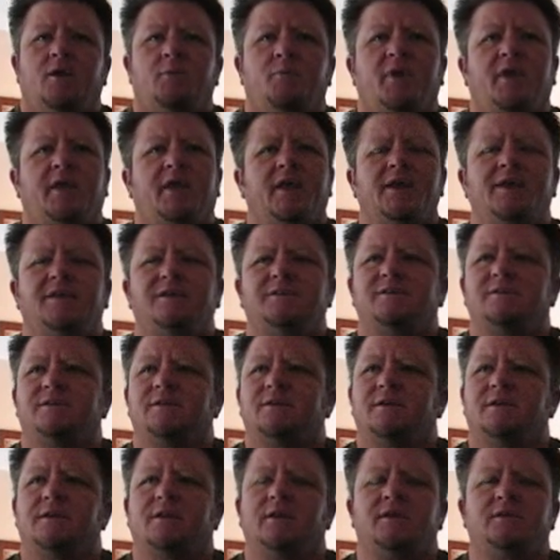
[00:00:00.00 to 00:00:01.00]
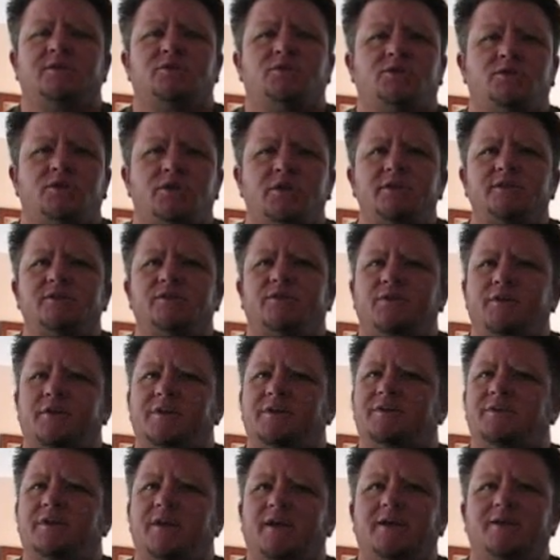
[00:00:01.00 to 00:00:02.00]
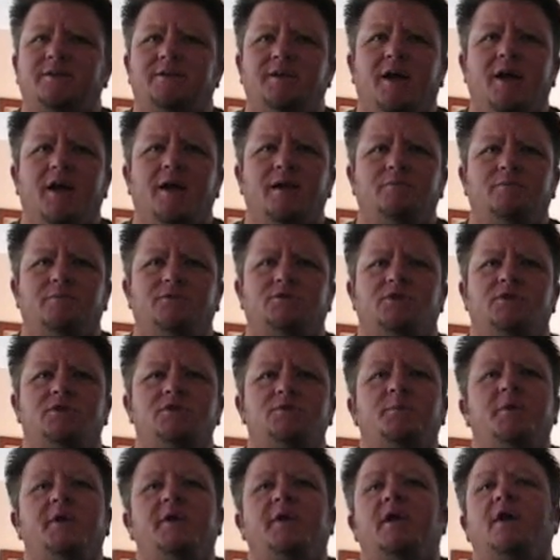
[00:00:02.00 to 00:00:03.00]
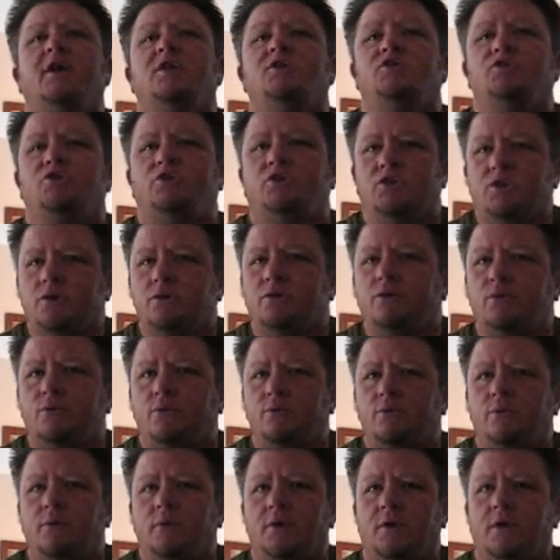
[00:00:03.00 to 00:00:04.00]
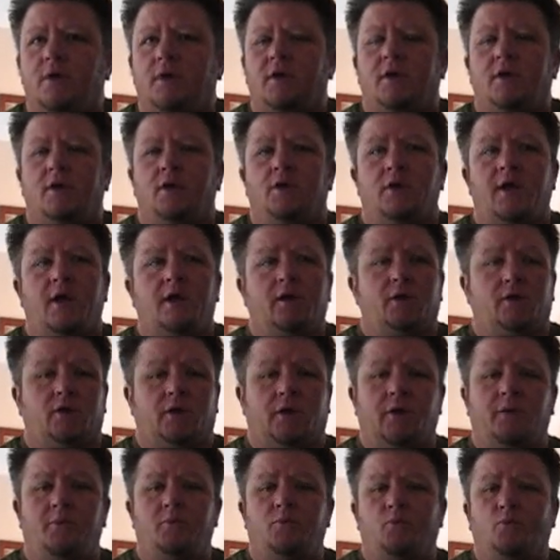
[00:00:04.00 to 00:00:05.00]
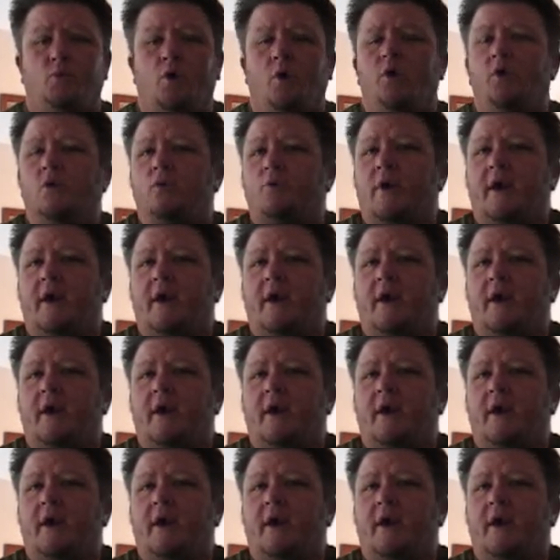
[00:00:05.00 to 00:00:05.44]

because it's just going to take time. Just because you can roll